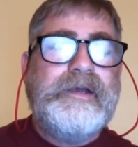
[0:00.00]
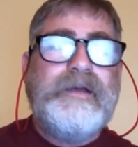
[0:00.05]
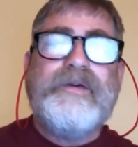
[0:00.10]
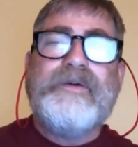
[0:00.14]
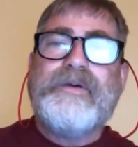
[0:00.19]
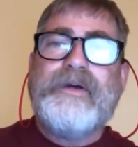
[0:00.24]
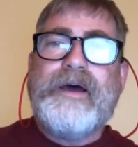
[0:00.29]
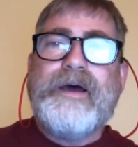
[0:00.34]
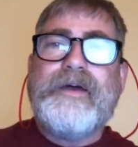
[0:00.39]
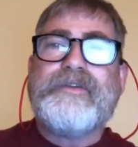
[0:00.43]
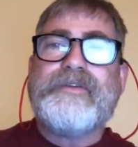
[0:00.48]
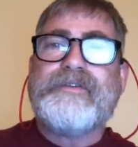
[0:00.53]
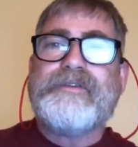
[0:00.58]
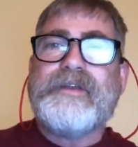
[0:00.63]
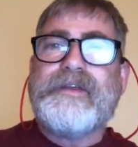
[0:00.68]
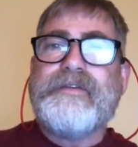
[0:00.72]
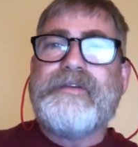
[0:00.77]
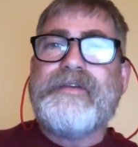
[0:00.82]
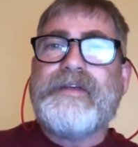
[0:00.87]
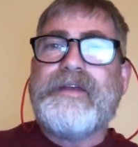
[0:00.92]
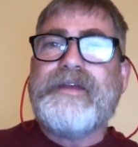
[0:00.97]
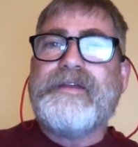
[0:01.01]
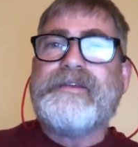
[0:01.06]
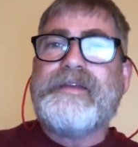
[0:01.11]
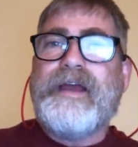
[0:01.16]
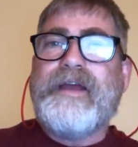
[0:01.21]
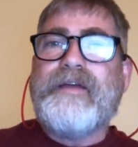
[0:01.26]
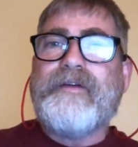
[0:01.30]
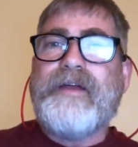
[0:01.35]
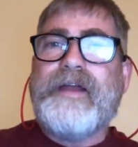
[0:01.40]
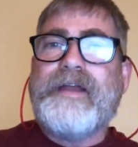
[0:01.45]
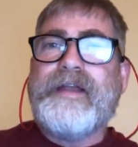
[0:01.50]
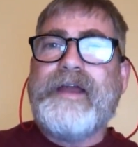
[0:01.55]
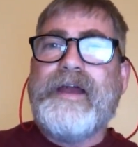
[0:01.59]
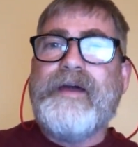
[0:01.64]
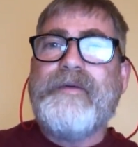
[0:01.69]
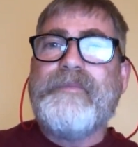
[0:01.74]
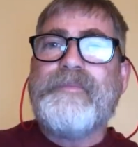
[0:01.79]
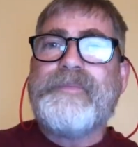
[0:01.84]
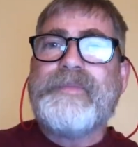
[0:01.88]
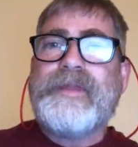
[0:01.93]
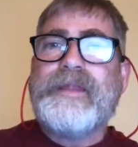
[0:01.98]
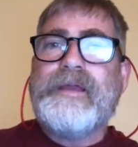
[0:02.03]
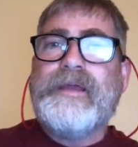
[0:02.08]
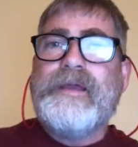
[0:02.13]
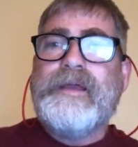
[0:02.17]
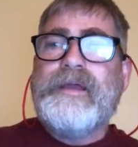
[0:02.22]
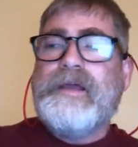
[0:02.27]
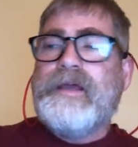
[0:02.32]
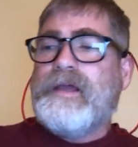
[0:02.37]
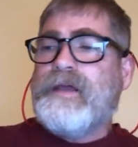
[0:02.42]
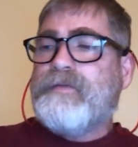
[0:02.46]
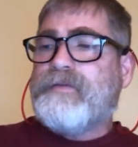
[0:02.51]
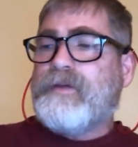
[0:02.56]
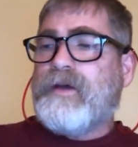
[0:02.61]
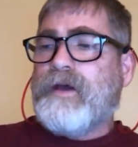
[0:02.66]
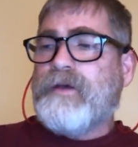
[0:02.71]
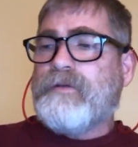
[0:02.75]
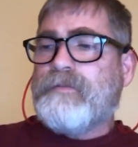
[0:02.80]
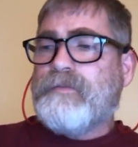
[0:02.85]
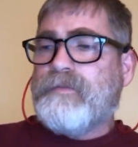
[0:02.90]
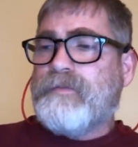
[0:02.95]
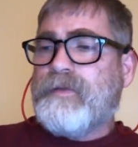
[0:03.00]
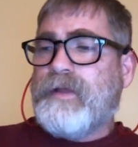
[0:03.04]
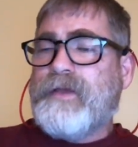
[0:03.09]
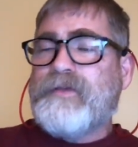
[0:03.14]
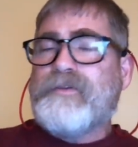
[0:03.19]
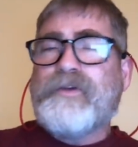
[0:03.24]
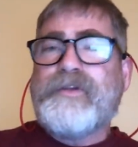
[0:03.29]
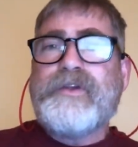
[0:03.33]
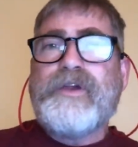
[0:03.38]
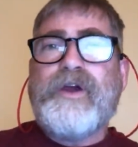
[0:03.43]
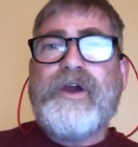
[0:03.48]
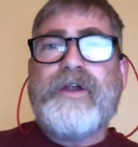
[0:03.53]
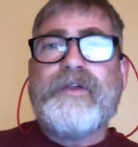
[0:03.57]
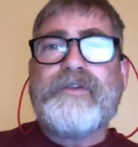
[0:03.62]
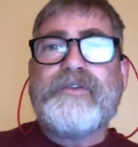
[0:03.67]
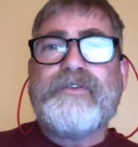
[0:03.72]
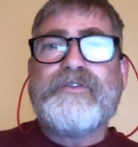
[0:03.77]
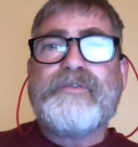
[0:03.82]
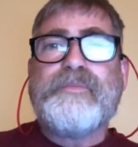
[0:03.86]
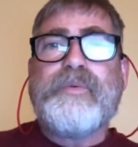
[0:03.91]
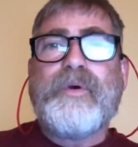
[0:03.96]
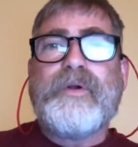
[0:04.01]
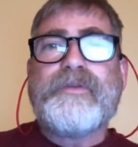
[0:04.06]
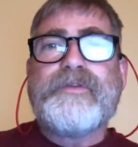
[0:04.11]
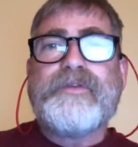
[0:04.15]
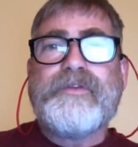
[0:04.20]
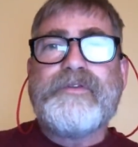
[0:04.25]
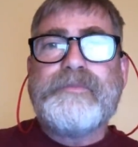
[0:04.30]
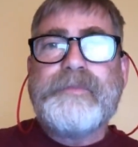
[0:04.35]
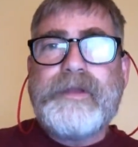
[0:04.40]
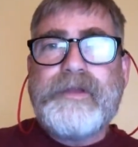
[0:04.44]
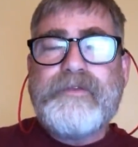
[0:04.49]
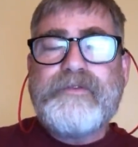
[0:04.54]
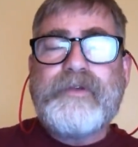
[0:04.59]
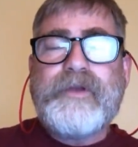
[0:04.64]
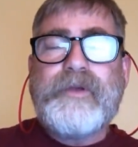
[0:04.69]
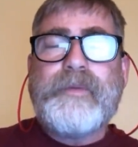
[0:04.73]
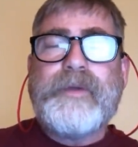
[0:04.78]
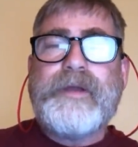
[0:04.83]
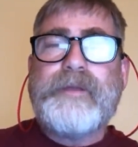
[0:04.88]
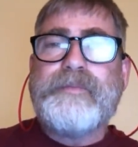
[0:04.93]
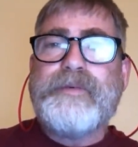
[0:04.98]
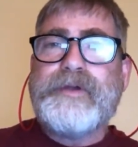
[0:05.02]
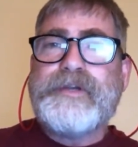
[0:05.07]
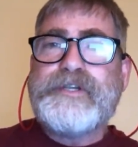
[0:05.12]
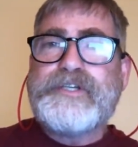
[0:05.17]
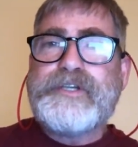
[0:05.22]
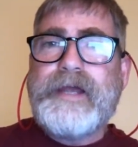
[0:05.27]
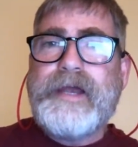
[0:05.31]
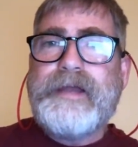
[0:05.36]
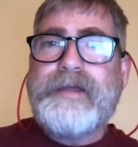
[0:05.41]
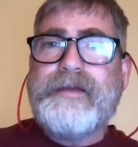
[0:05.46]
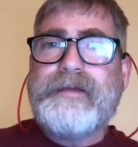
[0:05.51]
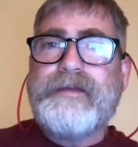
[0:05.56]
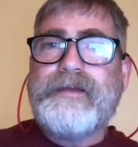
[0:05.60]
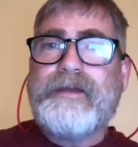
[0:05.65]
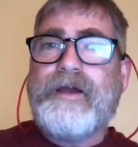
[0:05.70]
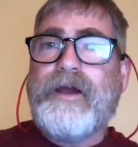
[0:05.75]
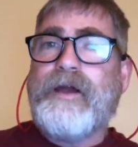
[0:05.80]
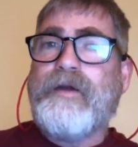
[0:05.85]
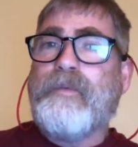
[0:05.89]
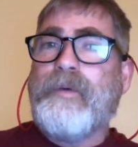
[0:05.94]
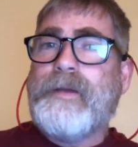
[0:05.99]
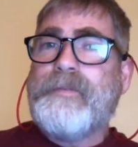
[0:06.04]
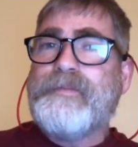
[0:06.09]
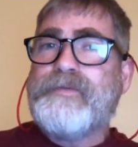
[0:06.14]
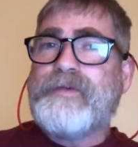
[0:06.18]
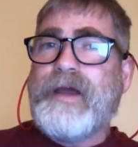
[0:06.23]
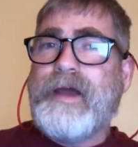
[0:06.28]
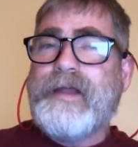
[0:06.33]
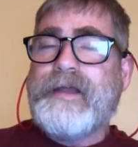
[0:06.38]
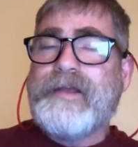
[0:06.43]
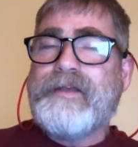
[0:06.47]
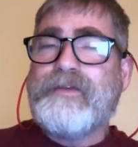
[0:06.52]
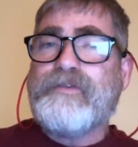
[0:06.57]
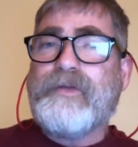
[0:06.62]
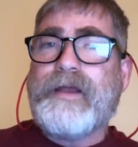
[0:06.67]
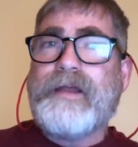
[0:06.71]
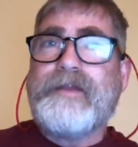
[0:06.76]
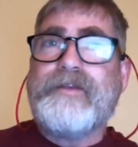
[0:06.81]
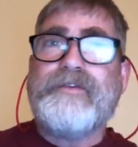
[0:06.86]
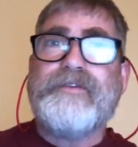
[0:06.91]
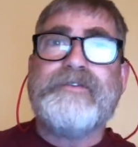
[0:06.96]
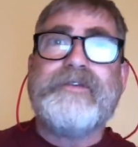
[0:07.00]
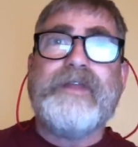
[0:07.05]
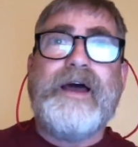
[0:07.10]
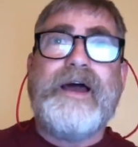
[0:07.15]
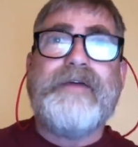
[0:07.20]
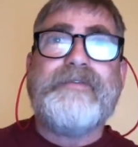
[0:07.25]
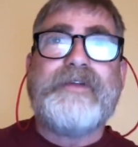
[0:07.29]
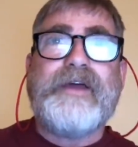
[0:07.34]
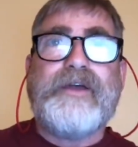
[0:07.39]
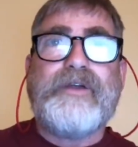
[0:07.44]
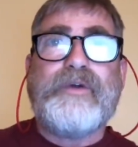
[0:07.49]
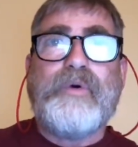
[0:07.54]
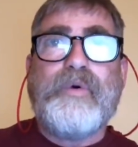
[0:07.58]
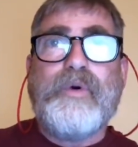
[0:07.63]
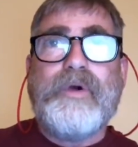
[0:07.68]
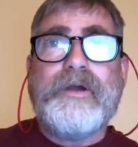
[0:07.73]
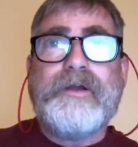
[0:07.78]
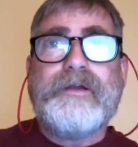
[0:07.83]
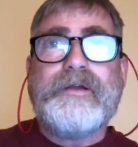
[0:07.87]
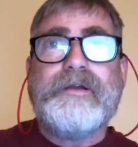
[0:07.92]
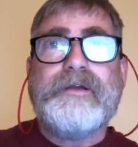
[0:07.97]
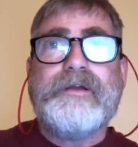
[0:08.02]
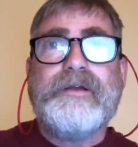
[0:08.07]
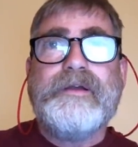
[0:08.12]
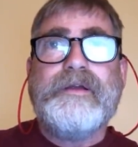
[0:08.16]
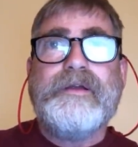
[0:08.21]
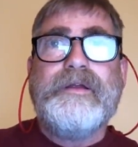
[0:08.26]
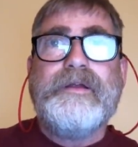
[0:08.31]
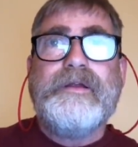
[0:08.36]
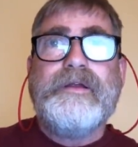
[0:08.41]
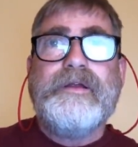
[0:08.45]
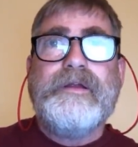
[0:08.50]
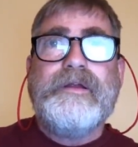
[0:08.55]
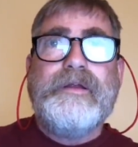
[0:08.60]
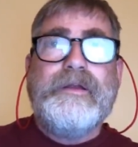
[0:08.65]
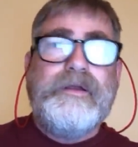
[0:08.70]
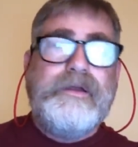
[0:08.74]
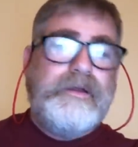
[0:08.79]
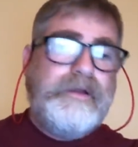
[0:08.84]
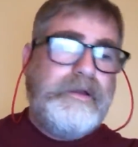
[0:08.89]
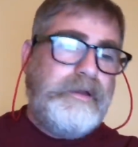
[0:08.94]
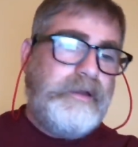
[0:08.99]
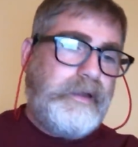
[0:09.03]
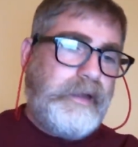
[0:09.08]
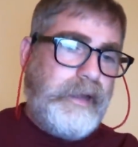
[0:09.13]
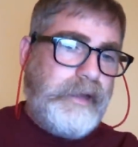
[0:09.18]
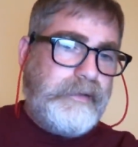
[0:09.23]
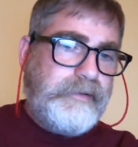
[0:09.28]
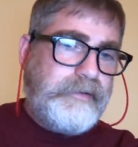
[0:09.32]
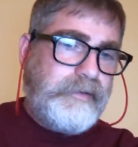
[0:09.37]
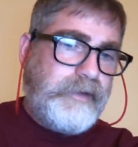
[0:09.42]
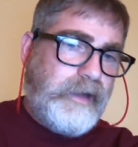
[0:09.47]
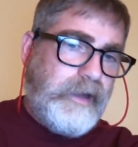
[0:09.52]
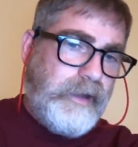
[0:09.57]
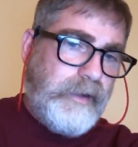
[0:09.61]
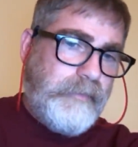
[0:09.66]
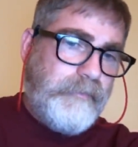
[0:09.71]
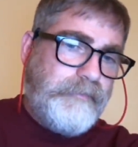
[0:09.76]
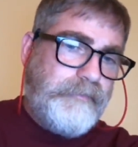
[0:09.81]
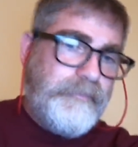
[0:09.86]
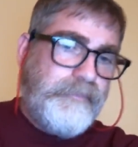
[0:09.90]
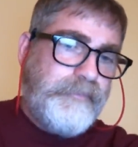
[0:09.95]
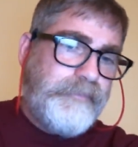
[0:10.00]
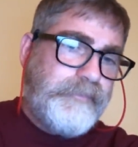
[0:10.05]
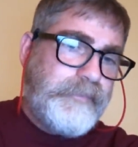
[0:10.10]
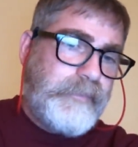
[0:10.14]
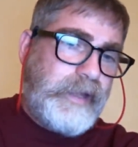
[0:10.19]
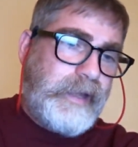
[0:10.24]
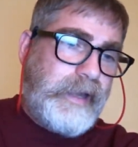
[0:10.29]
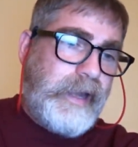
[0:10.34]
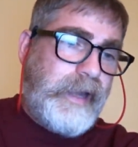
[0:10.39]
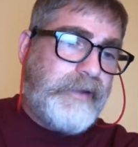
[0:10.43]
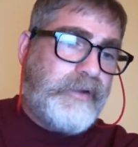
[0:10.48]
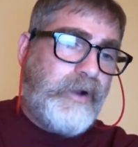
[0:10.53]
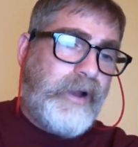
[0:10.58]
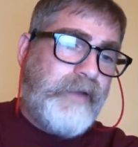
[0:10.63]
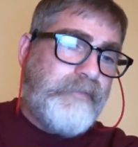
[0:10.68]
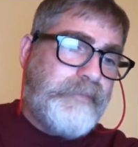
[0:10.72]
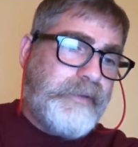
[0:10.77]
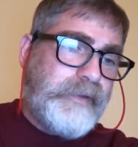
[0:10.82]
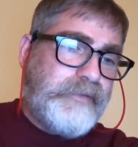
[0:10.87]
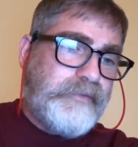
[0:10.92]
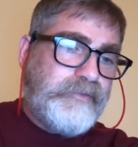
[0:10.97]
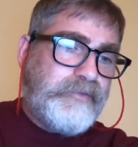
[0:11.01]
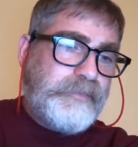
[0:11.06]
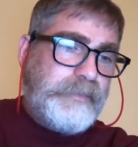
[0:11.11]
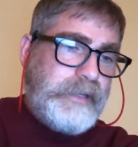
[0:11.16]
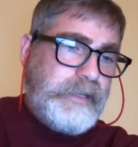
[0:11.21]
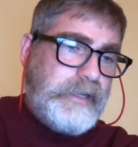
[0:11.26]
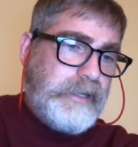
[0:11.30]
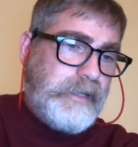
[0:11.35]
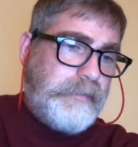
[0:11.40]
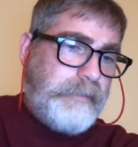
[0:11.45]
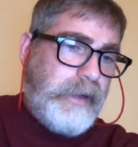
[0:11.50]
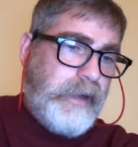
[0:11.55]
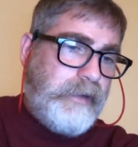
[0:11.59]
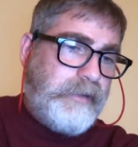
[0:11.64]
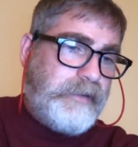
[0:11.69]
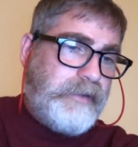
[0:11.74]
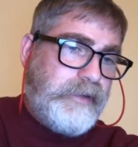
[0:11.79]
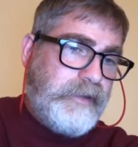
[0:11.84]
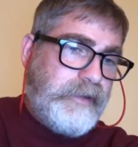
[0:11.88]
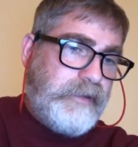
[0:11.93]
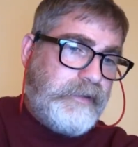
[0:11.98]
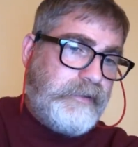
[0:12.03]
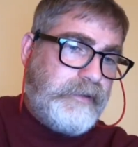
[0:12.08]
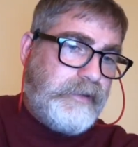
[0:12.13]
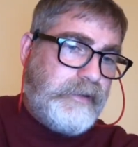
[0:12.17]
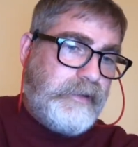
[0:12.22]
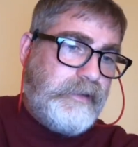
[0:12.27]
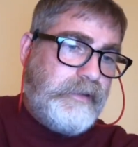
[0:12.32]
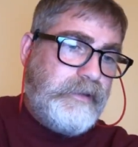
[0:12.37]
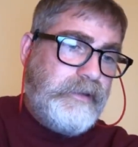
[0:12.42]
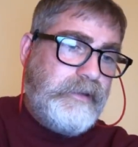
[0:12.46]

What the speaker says: well, I'll just leave it at that right now. If God lays on your heart to support this ministry, we appreciate it. Our website, IsraeliNewsLive.org. And I know I've been speaking about getting the